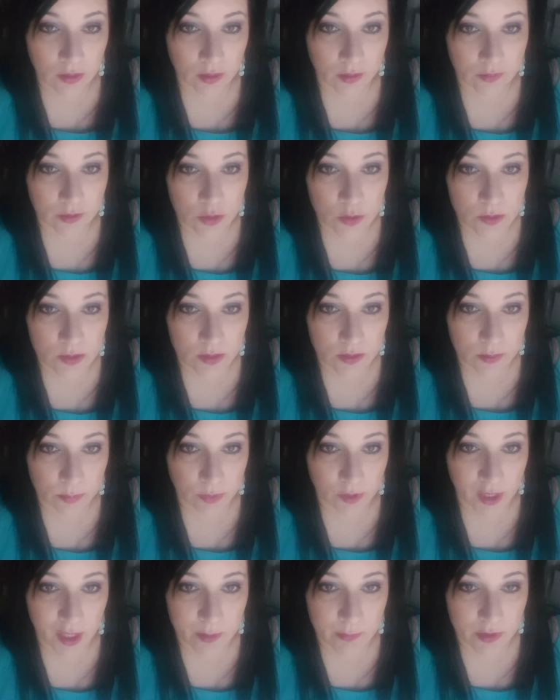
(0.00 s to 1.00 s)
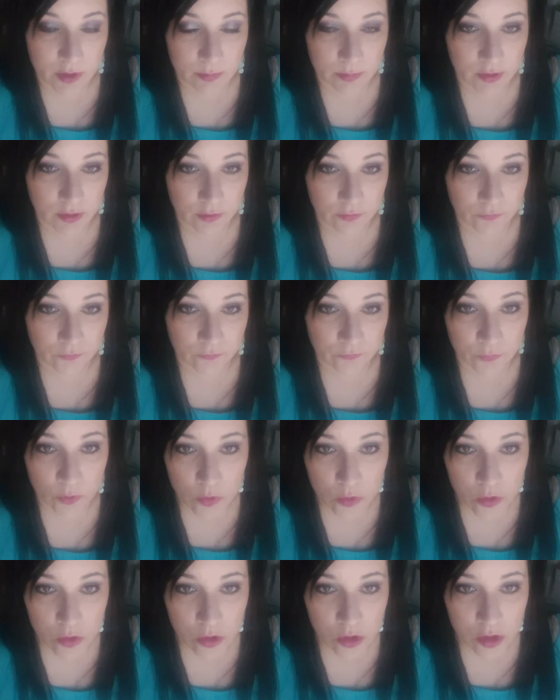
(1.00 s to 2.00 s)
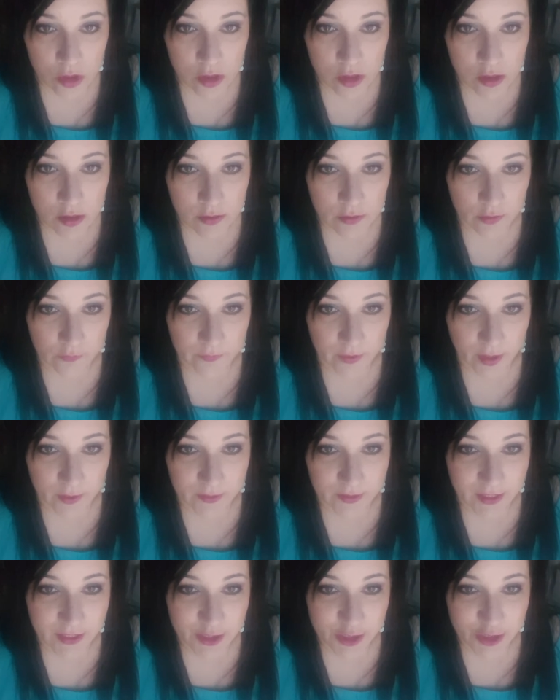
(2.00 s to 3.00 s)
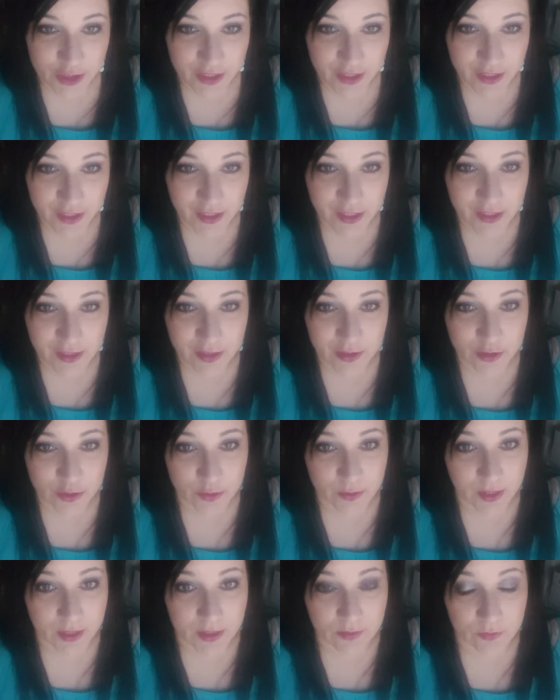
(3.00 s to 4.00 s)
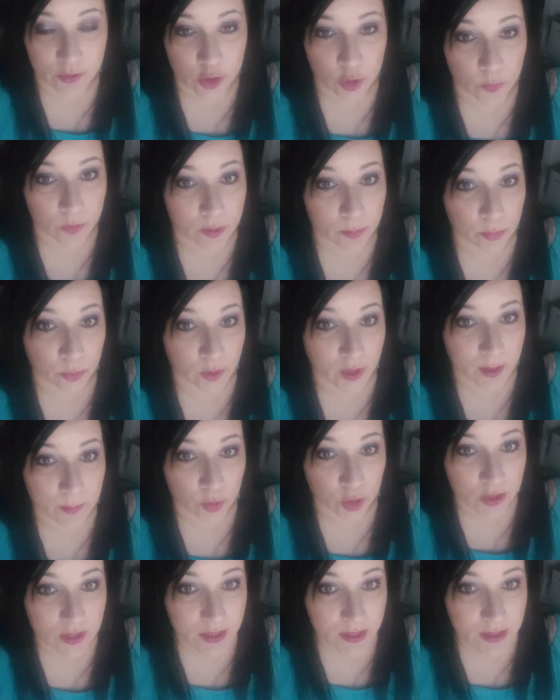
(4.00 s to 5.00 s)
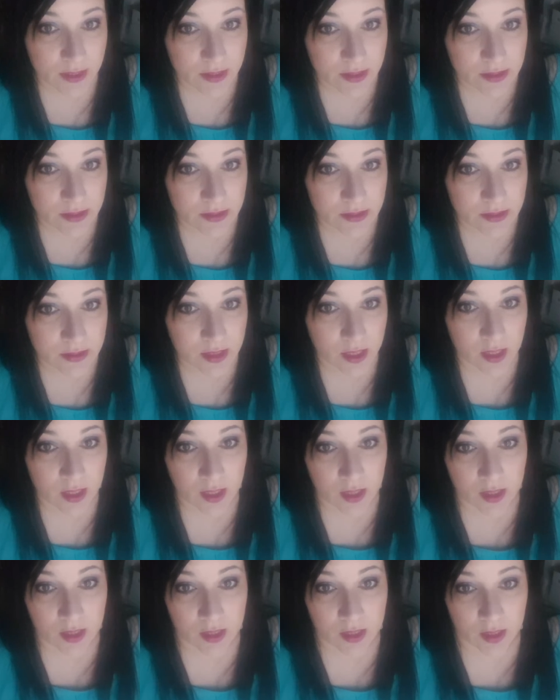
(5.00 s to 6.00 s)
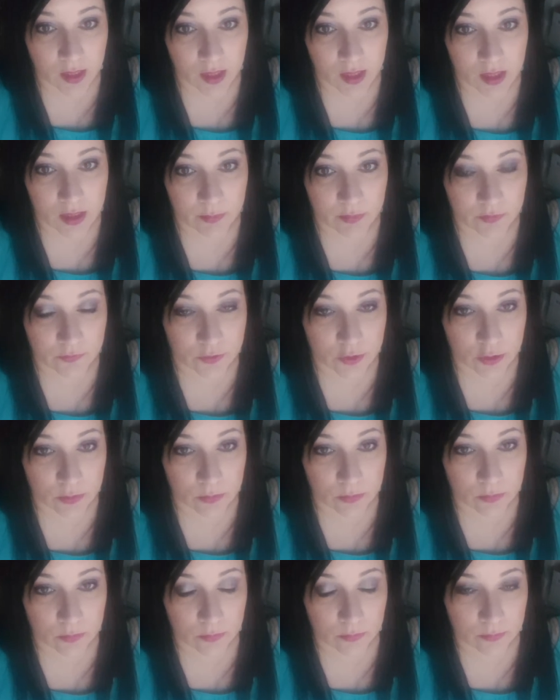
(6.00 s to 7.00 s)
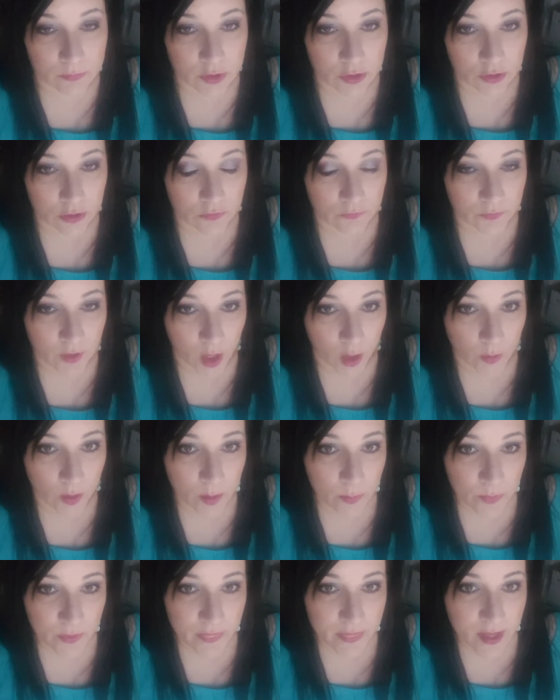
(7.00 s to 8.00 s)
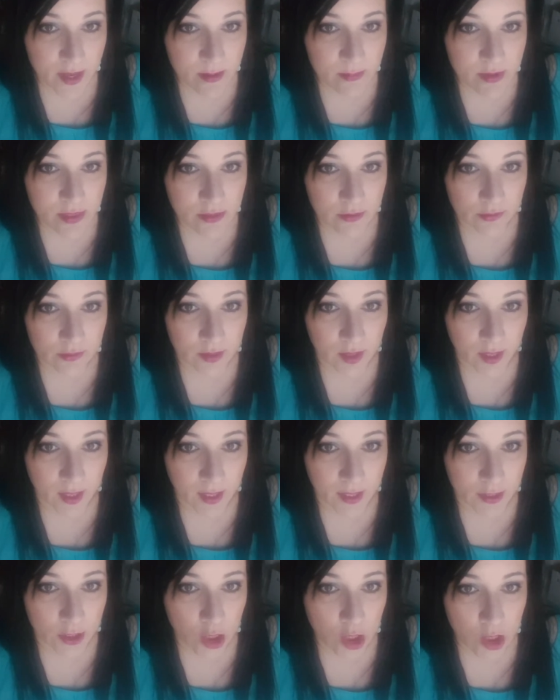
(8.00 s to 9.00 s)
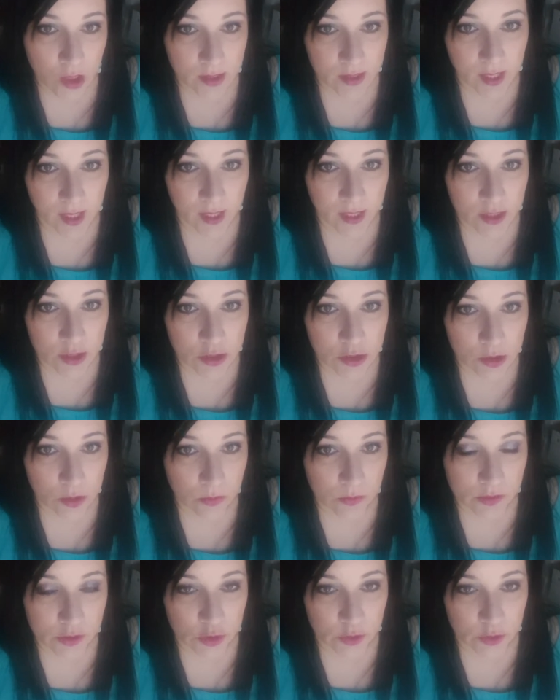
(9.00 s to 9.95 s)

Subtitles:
Are they using the primer before their foundation? Do they even know what a primer is? If you follow up with them and they're like, oh yeah, I totally